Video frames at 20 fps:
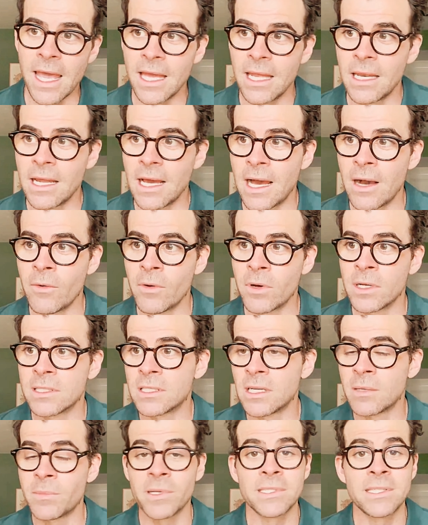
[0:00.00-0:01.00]
And I want to
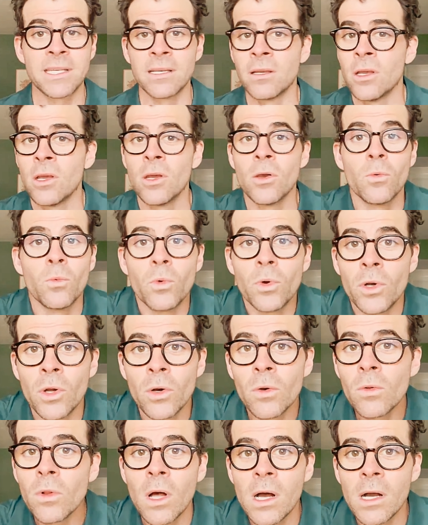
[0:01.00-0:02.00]
start by saying we're no
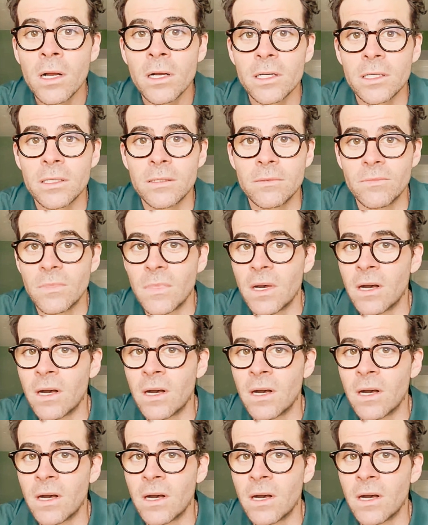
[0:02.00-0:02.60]
longer